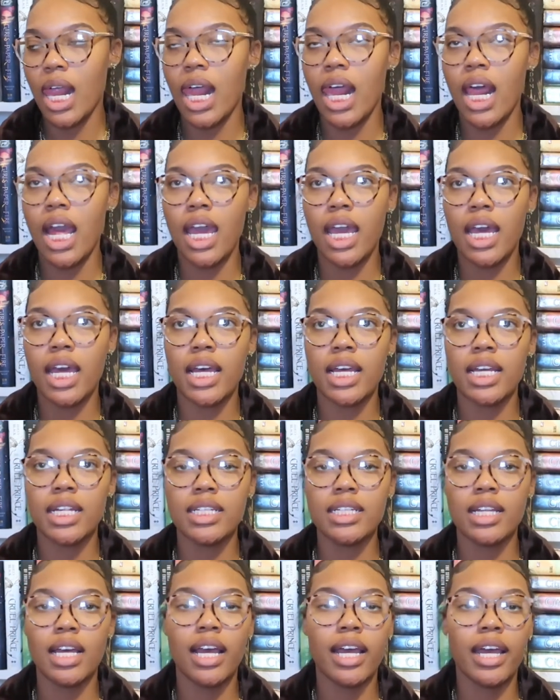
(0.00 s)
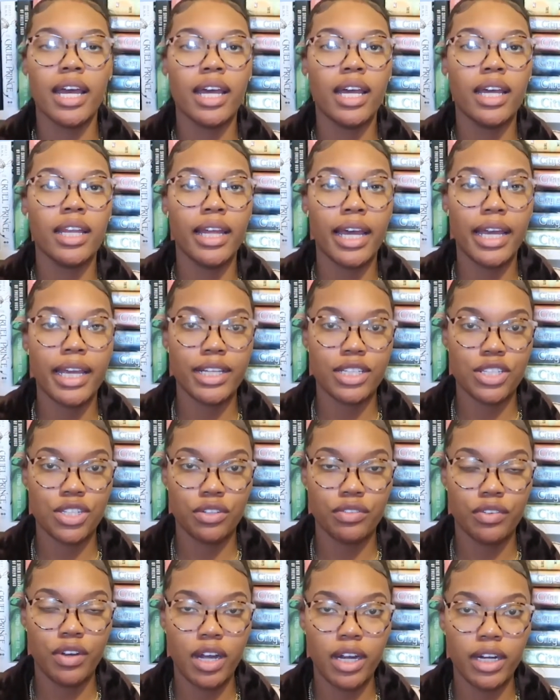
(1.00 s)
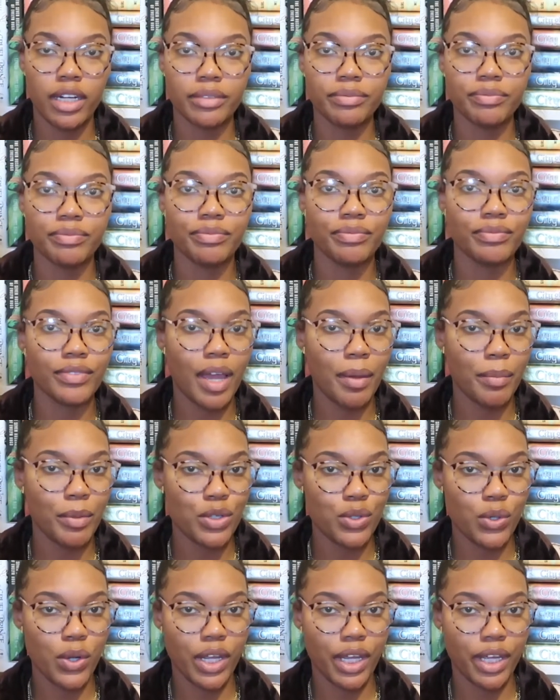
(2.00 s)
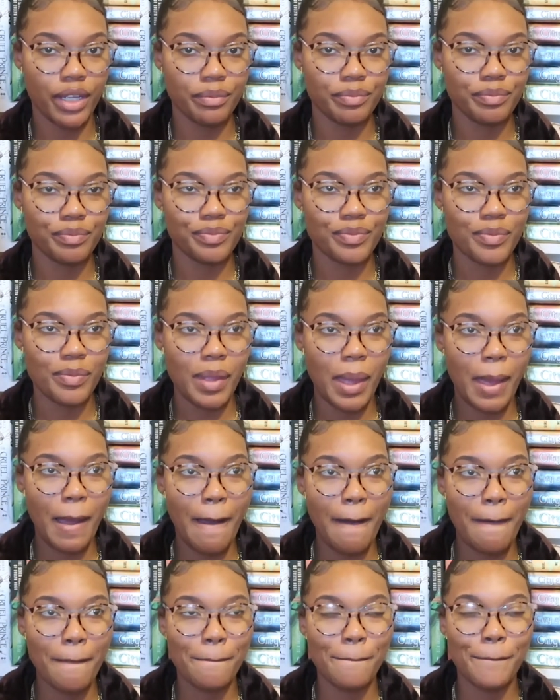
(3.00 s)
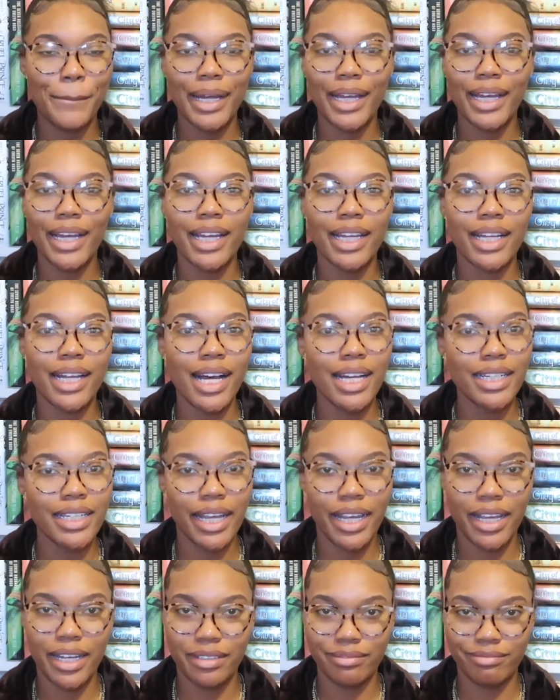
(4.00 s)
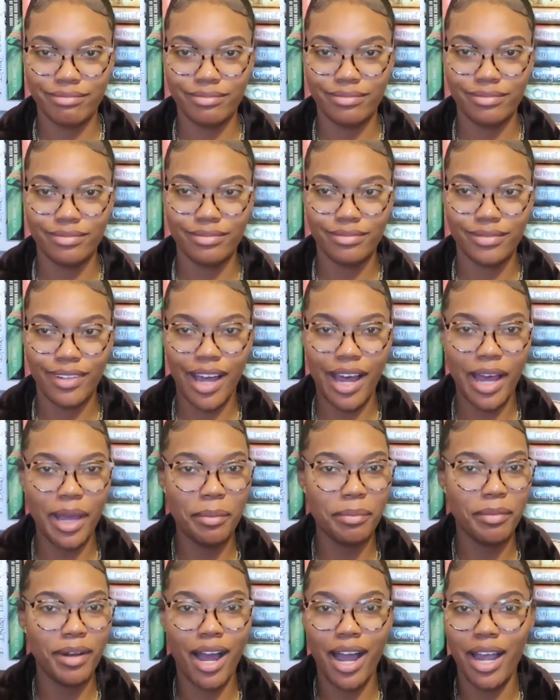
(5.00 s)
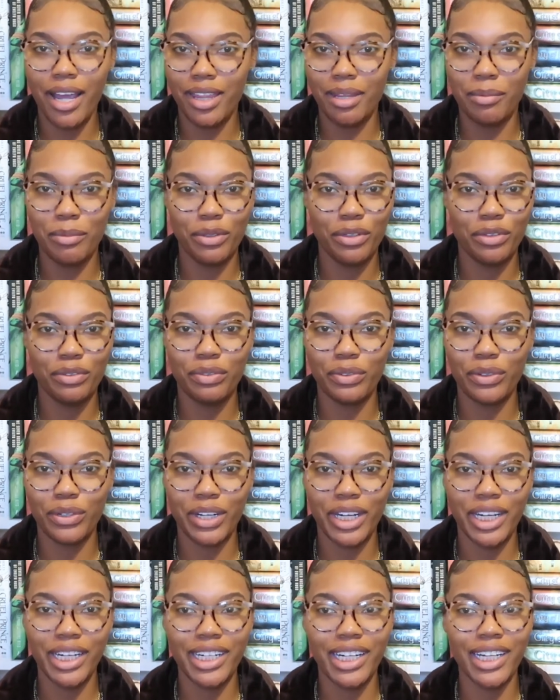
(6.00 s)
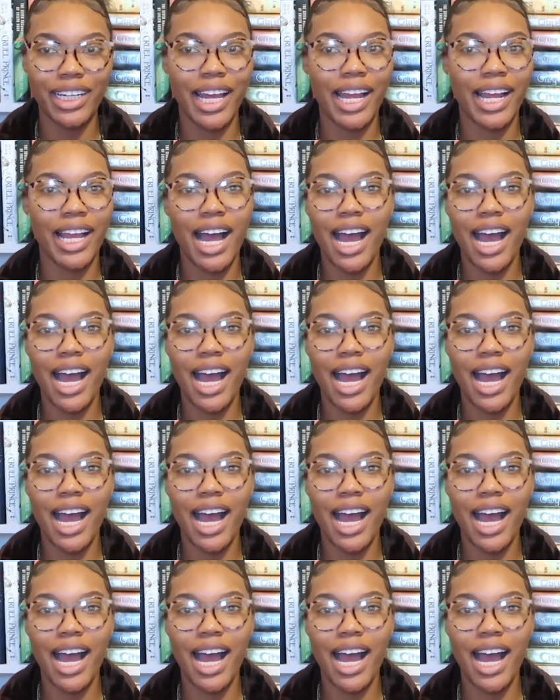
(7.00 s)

and I like it so far. I'm enjoying it. but goddamn, I am not in the mood for it. Like,